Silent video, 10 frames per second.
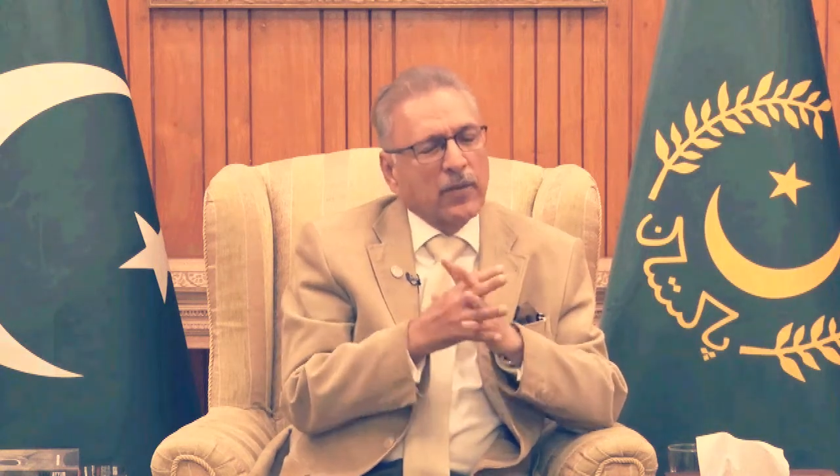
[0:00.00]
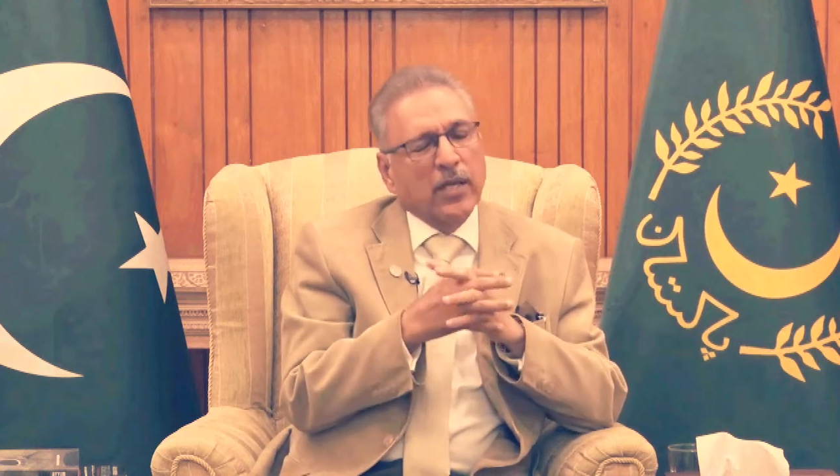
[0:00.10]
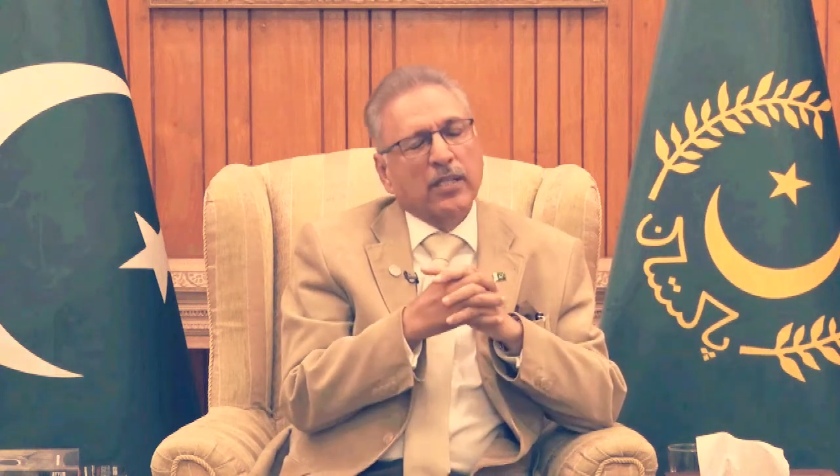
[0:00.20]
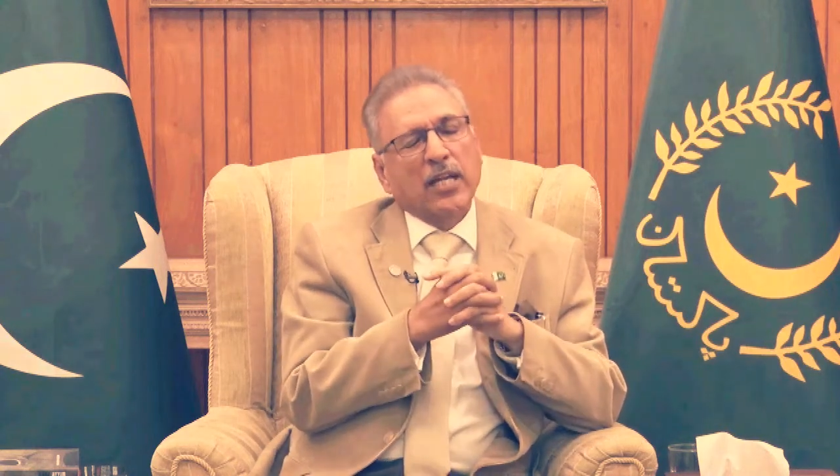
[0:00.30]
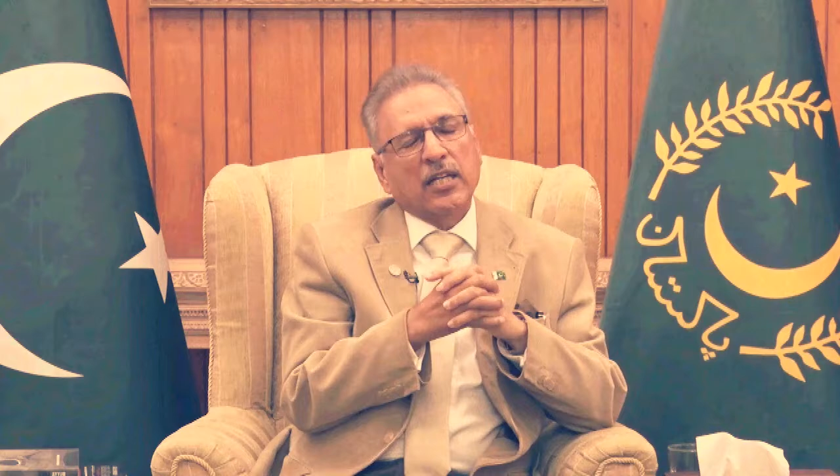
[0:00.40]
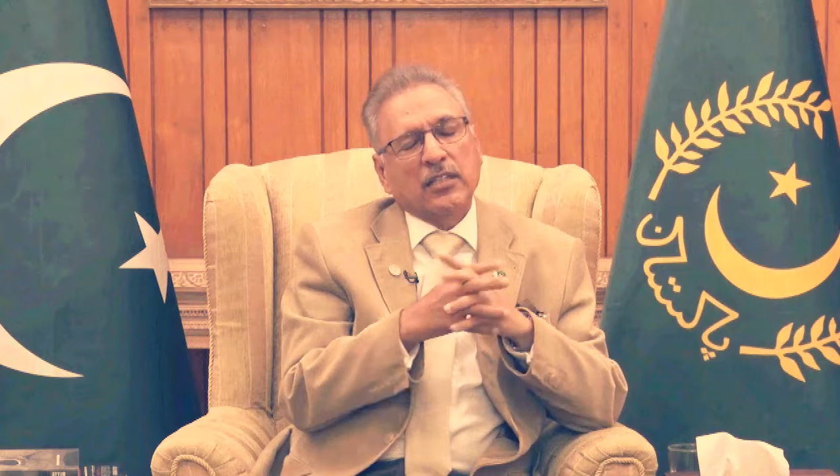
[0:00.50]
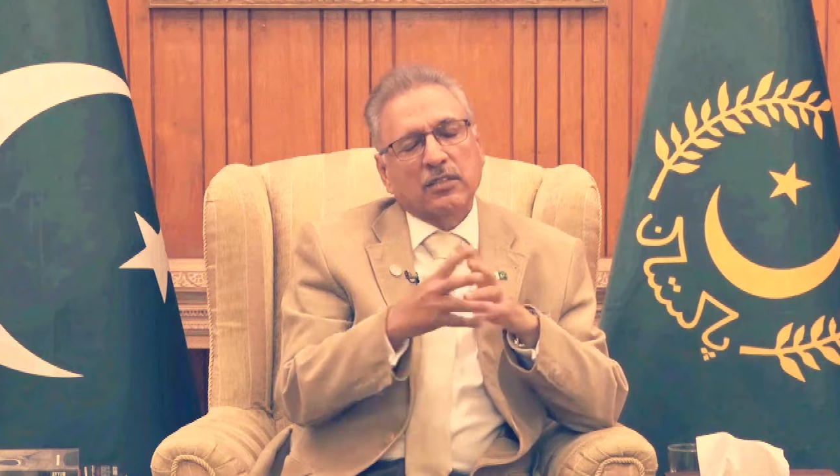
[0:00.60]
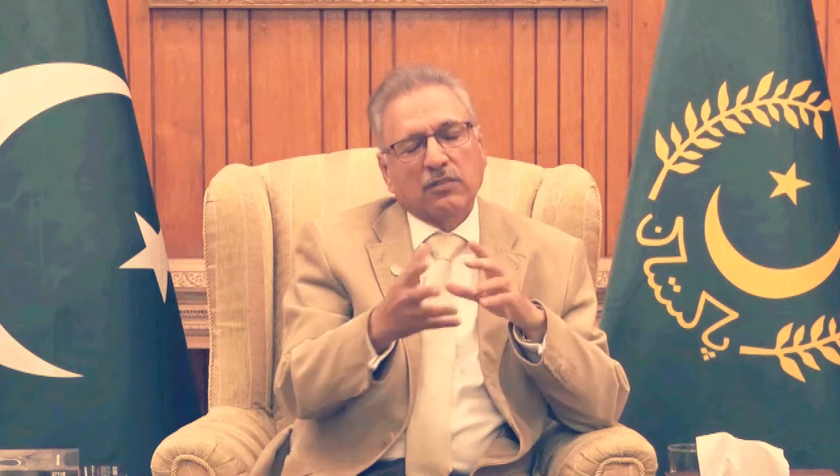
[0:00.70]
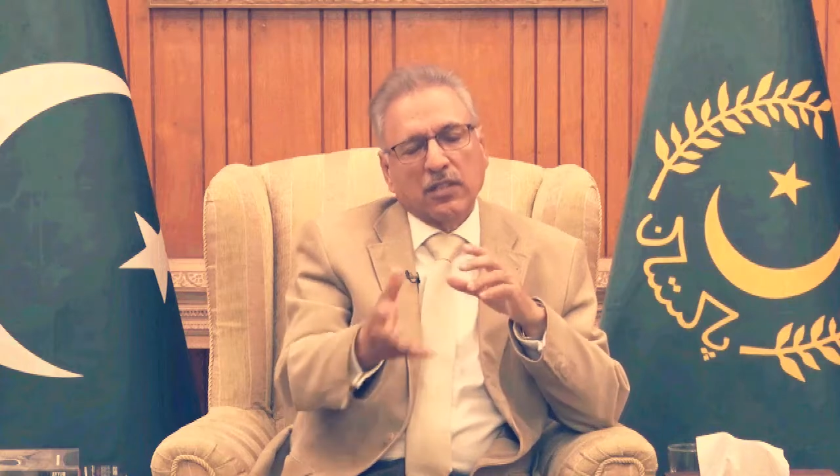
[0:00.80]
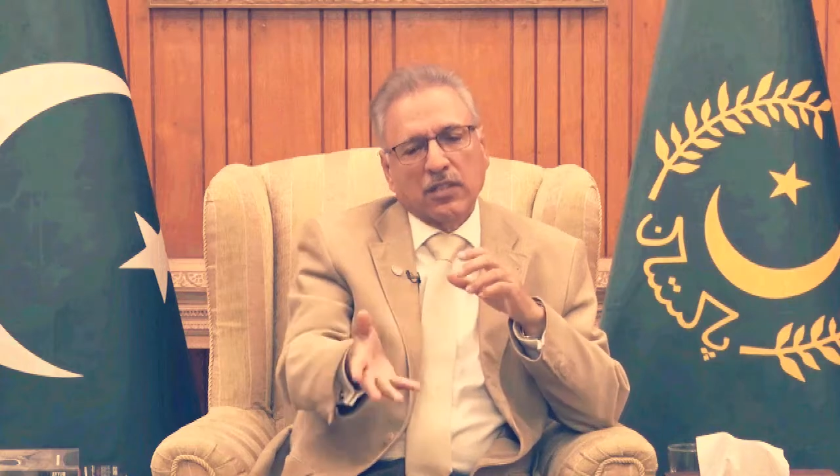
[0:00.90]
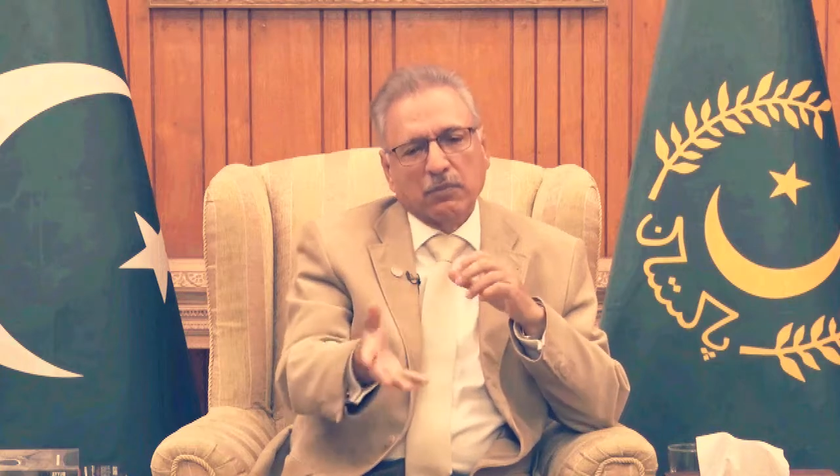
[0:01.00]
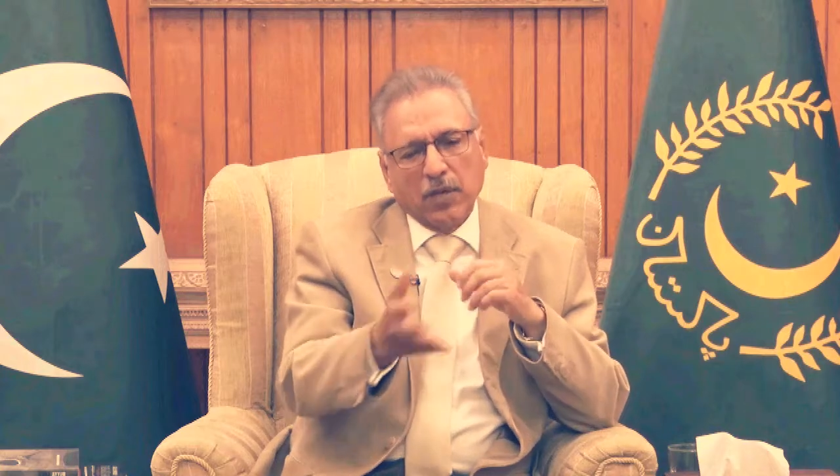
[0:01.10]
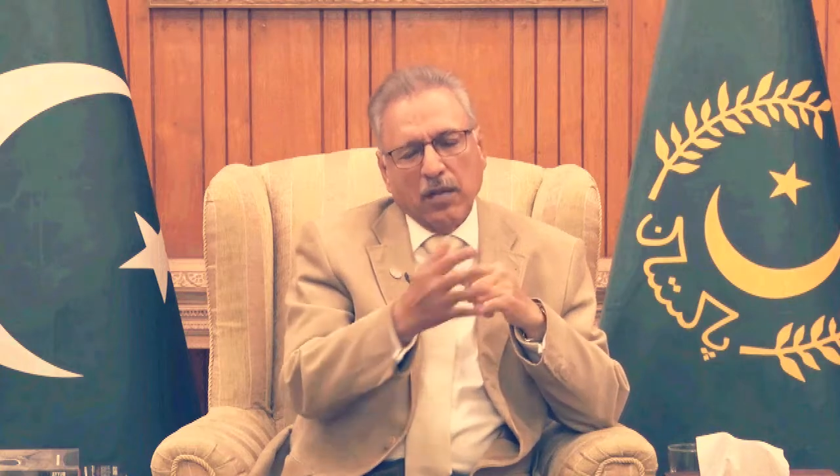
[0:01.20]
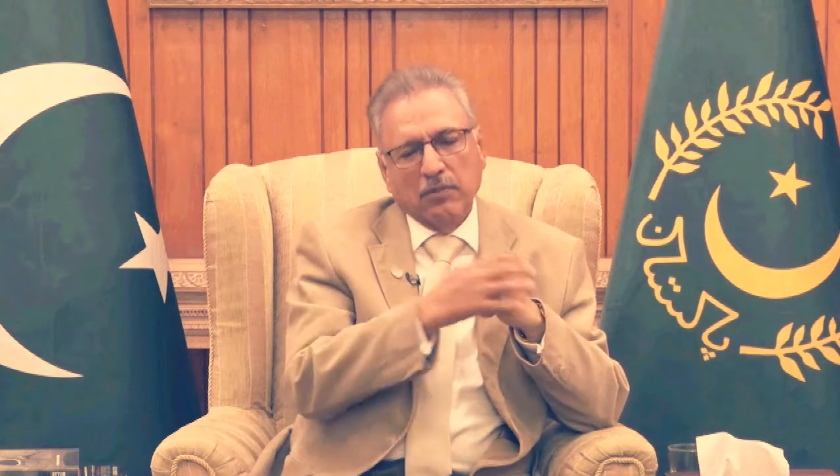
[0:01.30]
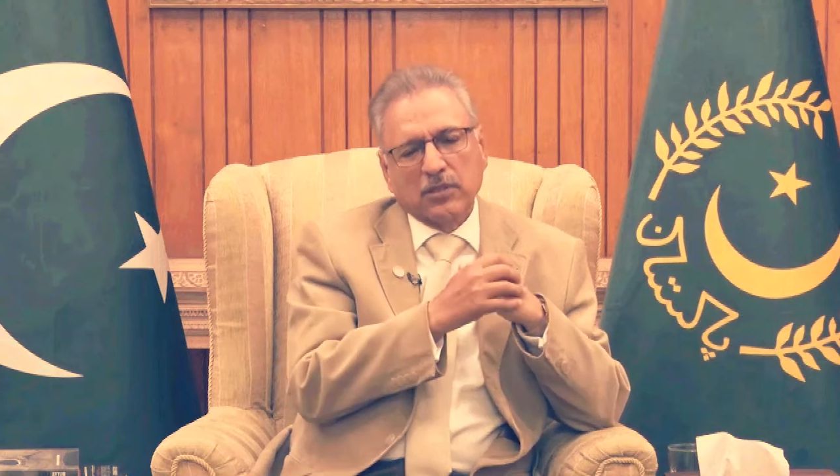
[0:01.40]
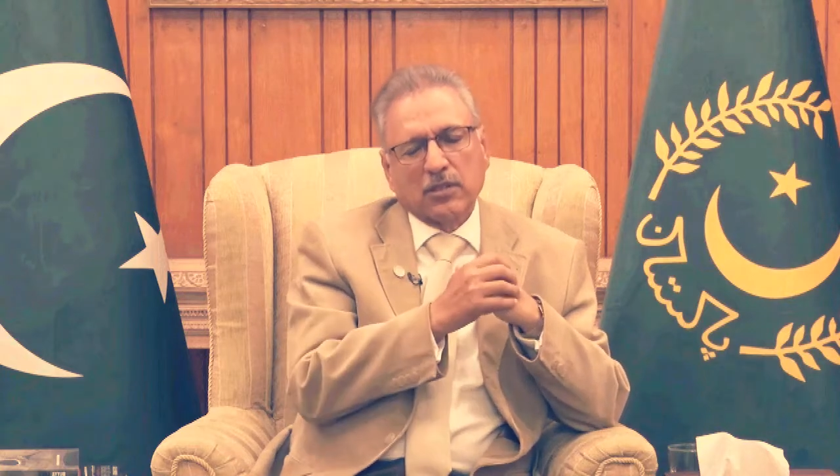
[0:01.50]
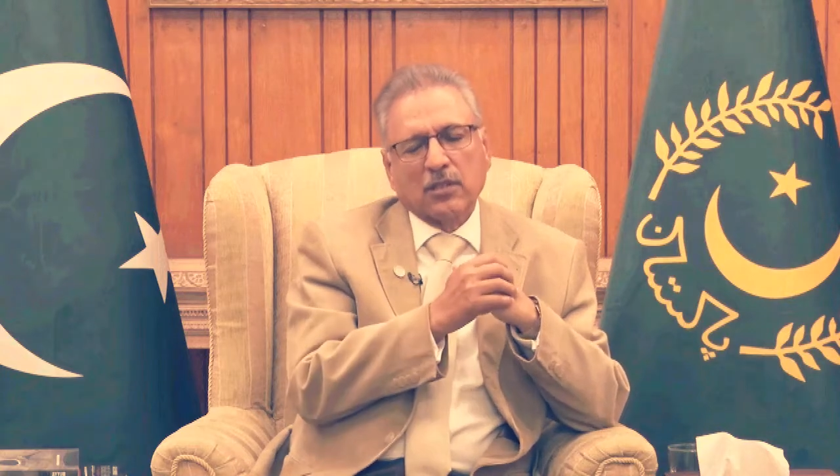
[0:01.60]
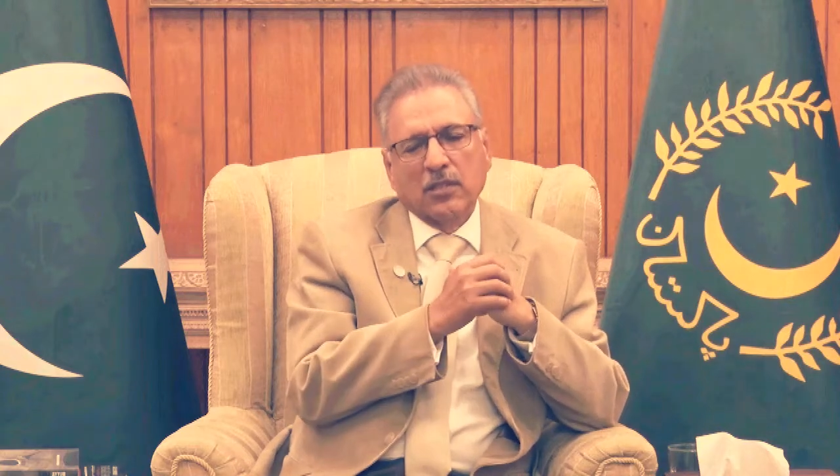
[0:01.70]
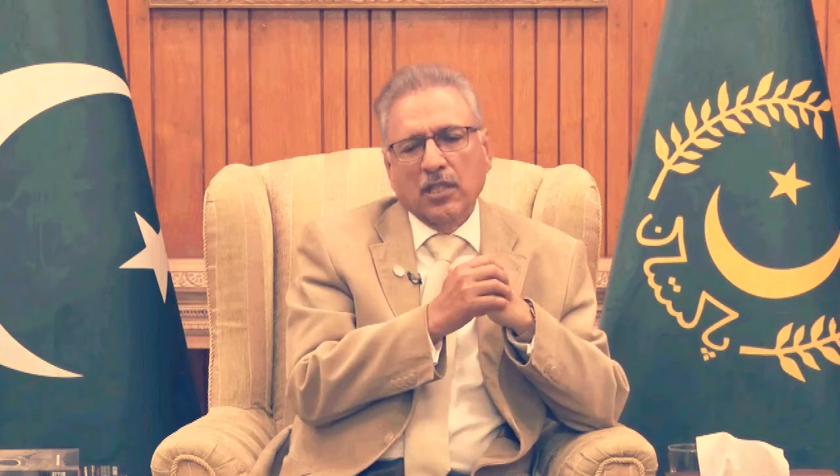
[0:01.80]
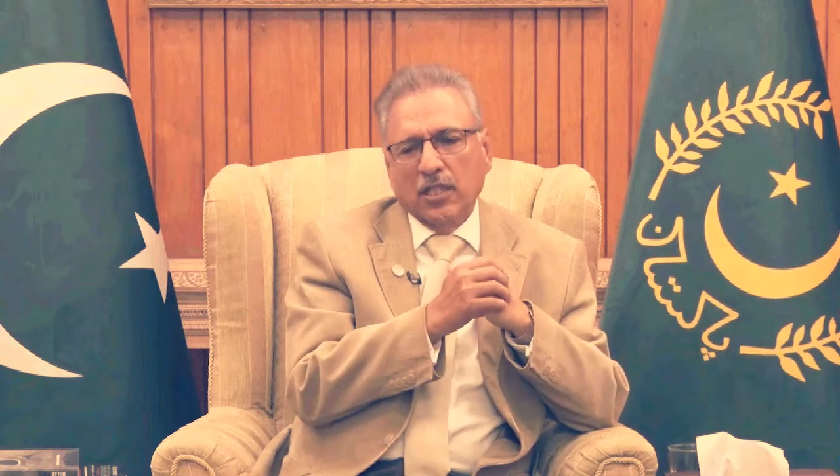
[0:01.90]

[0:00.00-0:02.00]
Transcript: and that is where the Prime Minister